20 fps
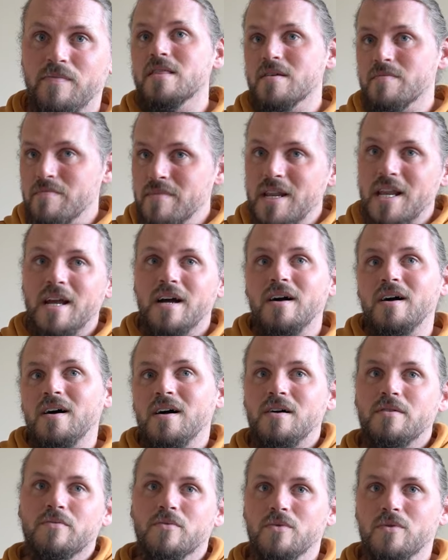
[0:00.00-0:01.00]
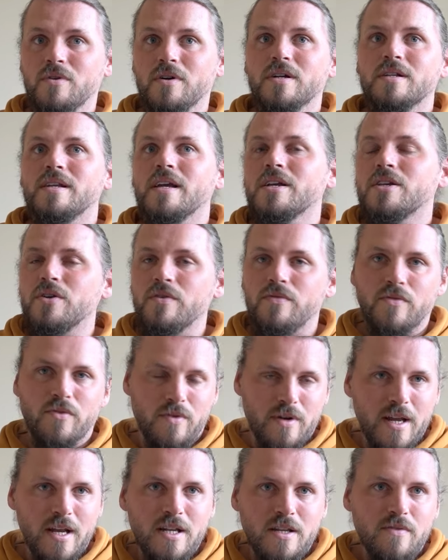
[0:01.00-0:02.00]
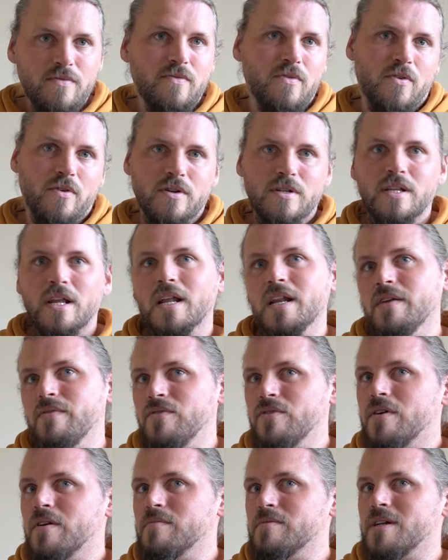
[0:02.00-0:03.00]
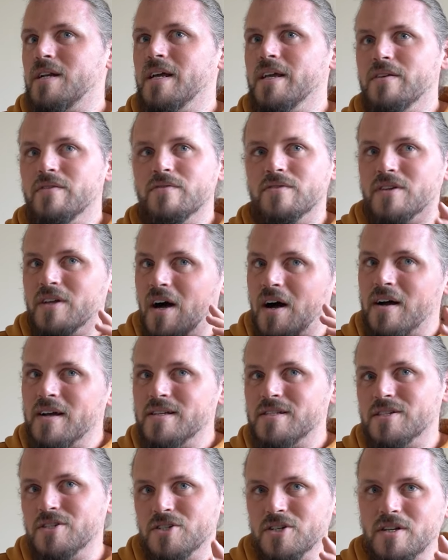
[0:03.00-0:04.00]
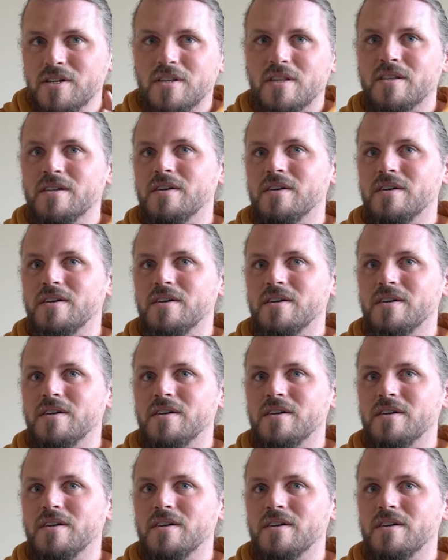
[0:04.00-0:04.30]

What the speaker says: The Minnehaha Walk takes you through native forest, and if you're able to let your eyes adjust to the